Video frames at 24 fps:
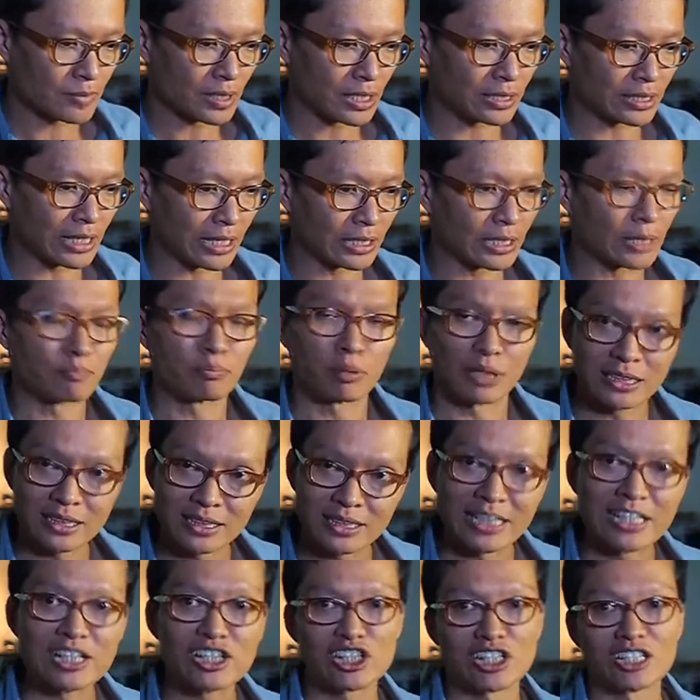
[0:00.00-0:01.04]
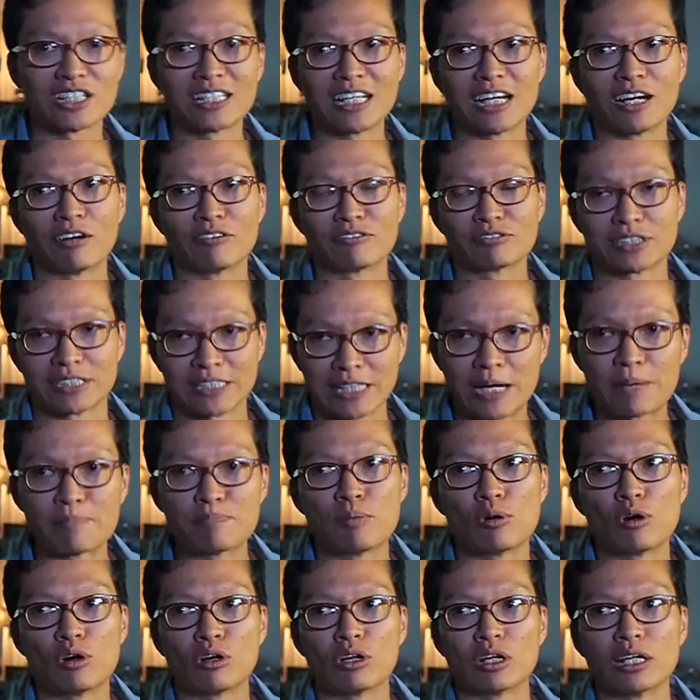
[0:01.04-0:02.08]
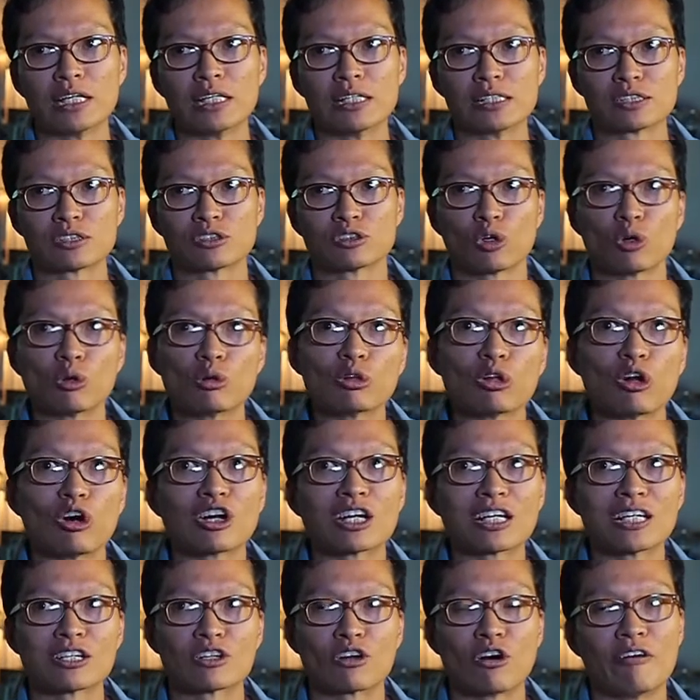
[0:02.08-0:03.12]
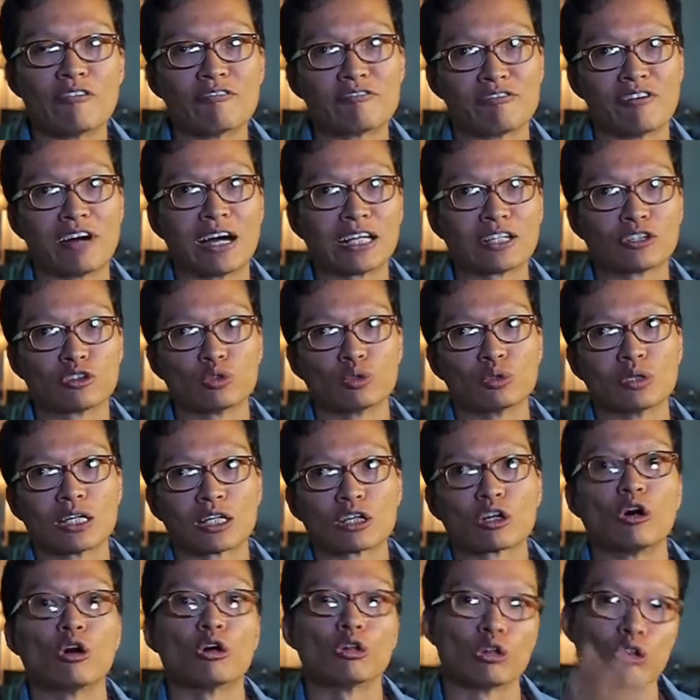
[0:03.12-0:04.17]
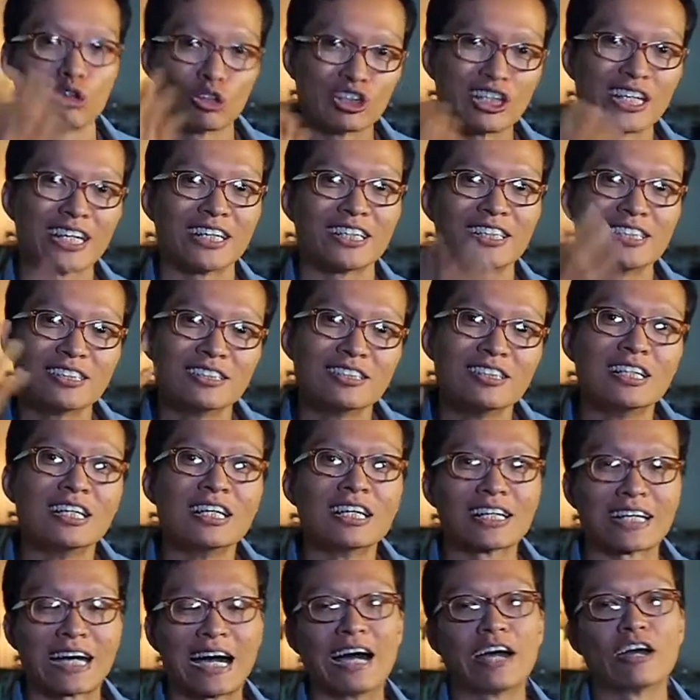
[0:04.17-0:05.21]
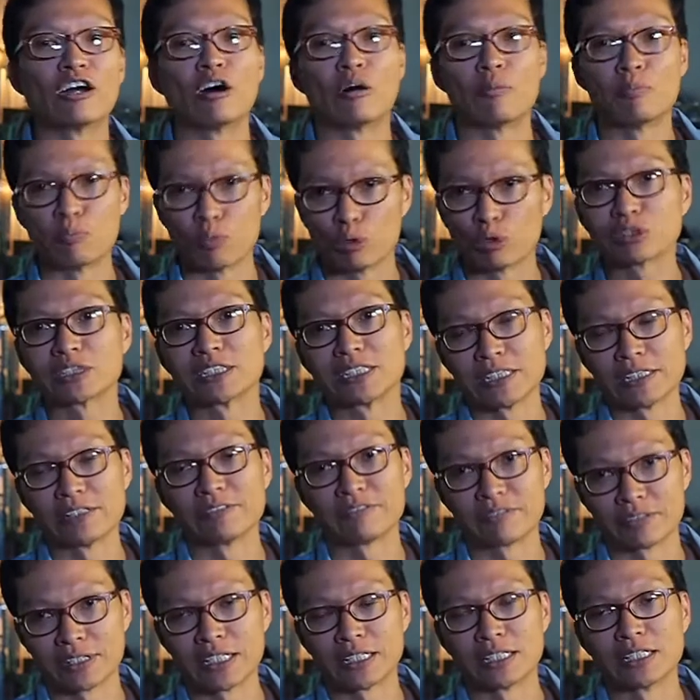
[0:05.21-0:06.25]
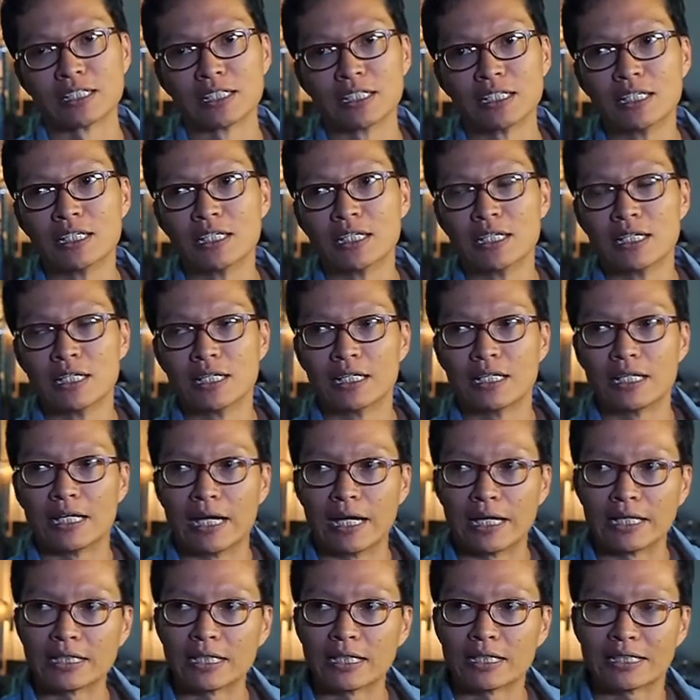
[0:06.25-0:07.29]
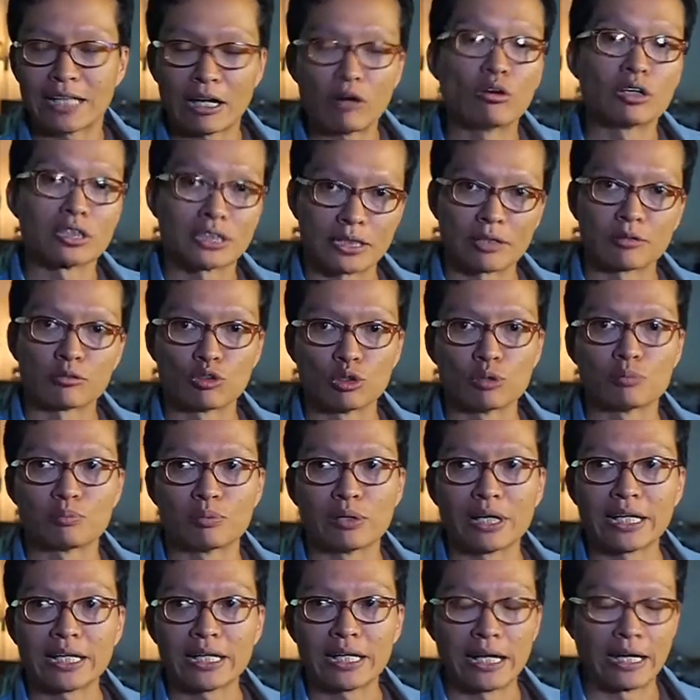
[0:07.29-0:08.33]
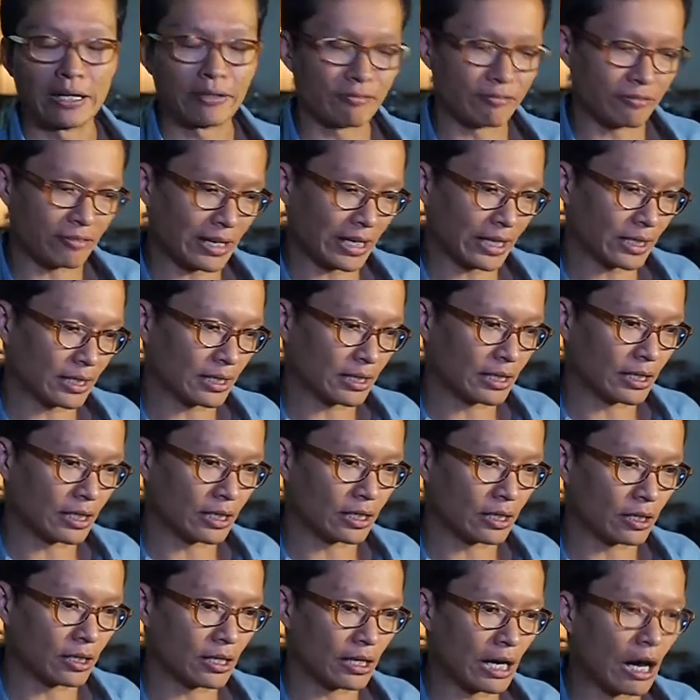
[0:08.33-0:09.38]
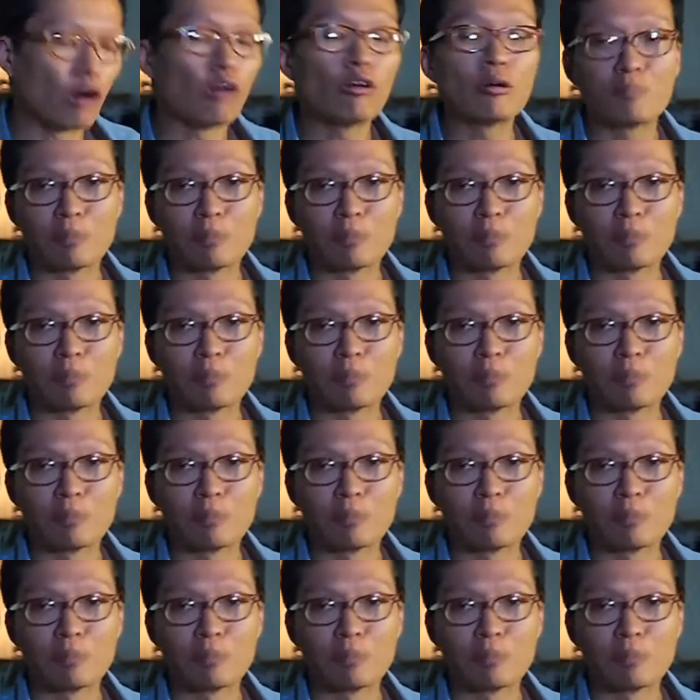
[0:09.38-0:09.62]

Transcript: that the presentation of Singapore is no longer confined to a colonial kind of motif here. And uh, that was a good break. In fact, uh, our